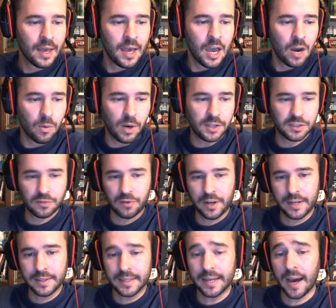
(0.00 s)
We're also
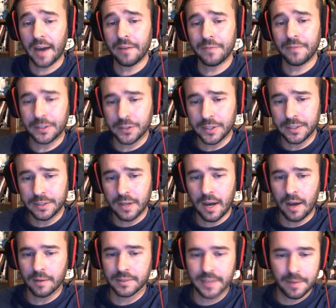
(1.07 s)
running the God of Victory.
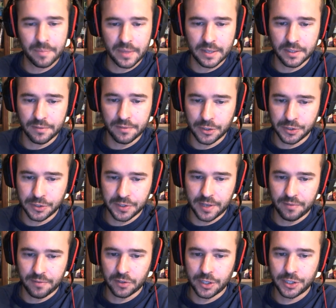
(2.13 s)
Same thing, Devotion
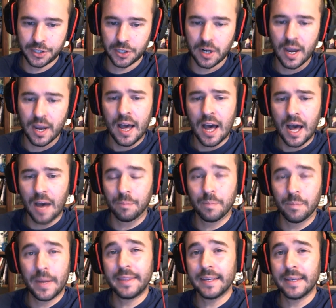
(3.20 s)
7 creature.
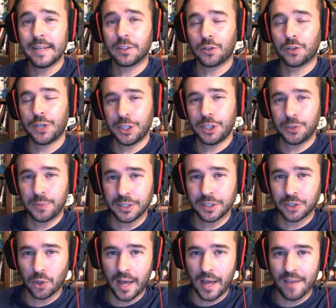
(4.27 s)
Main thing is creatures we
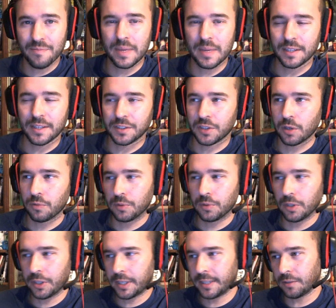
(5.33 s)
control have menace. So if we're
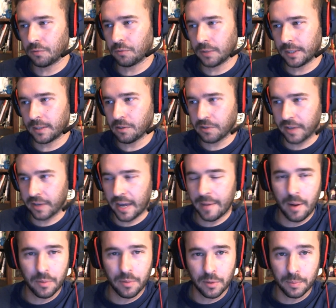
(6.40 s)
looking to really close the game
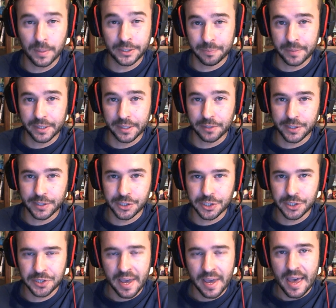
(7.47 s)
out with a bunch of big
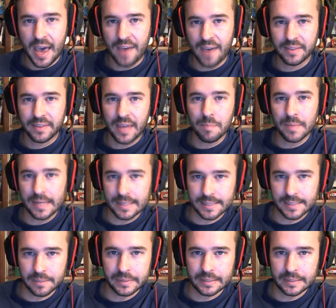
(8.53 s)
creatures, having that menace
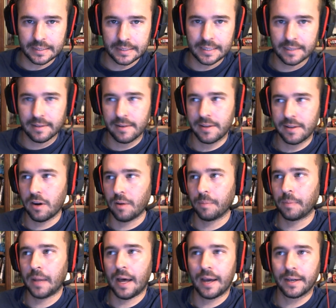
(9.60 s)
ability and
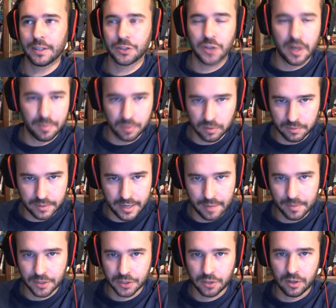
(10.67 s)
applying a trample
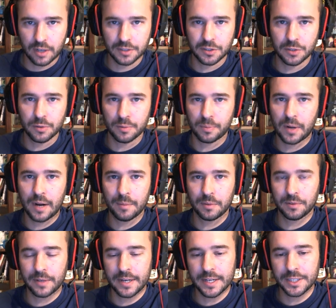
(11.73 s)
damage across 2 with Primal
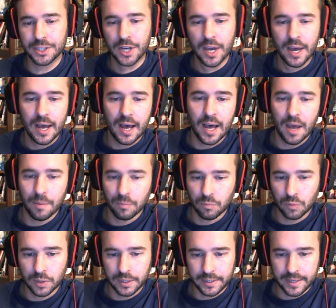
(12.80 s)
Rage
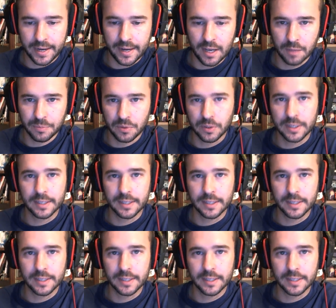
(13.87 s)
really kind of help you get in the